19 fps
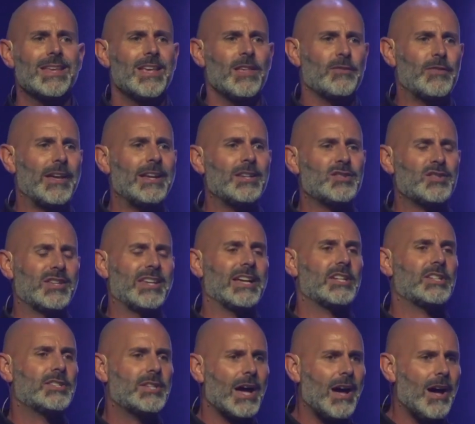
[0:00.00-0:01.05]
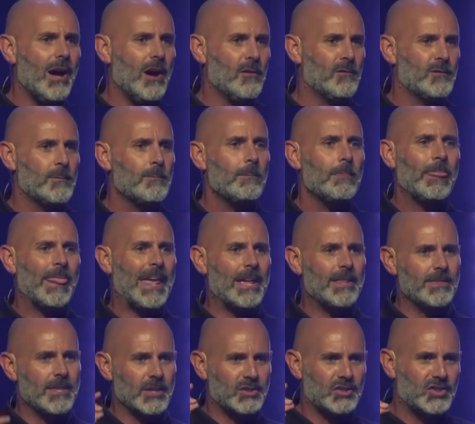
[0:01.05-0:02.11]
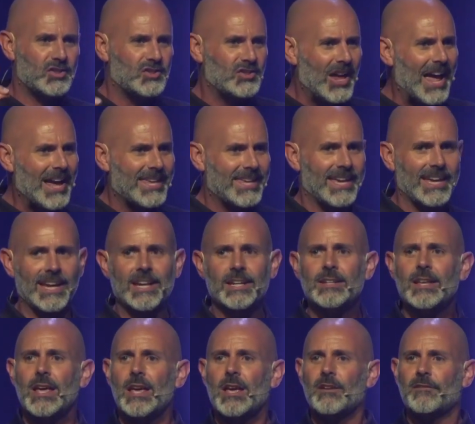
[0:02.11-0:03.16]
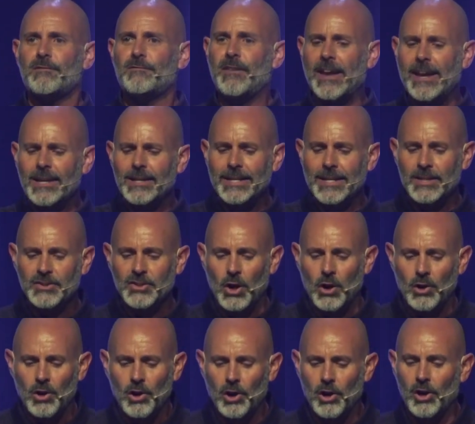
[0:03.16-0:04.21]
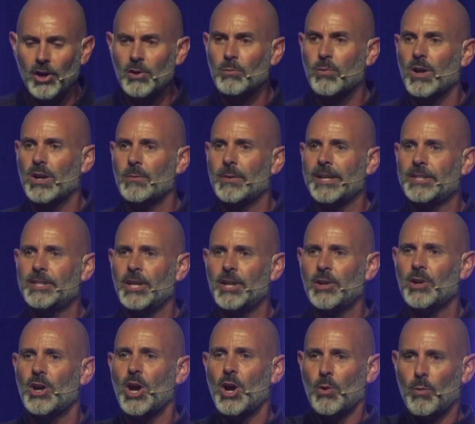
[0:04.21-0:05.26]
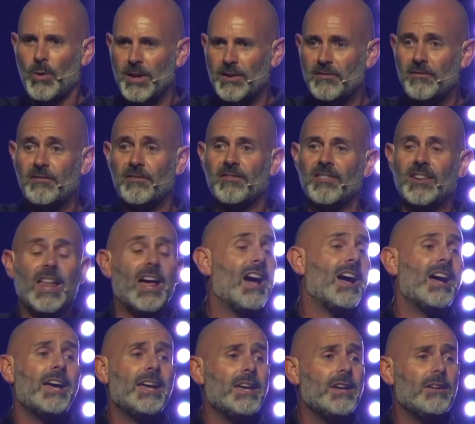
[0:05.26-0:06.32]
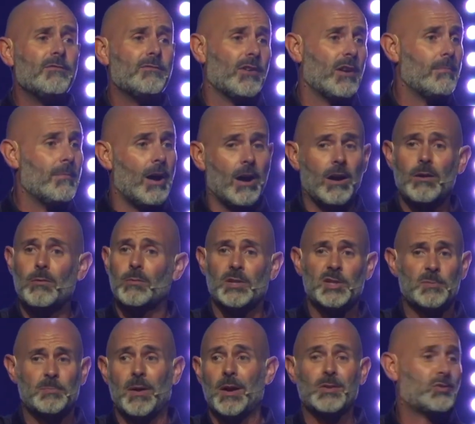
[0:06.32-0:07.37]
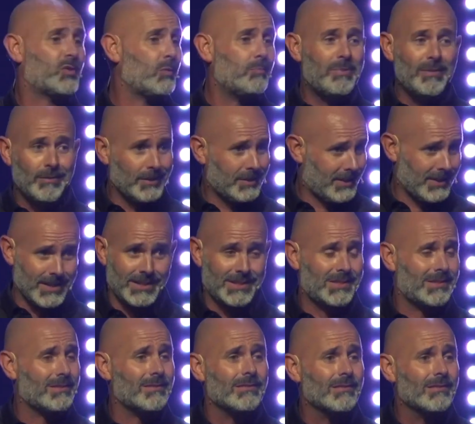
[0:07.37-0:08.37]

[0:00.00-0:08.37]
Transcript: things get tough, and the second feelings are hurt, what do we do? We fly from our responsibilities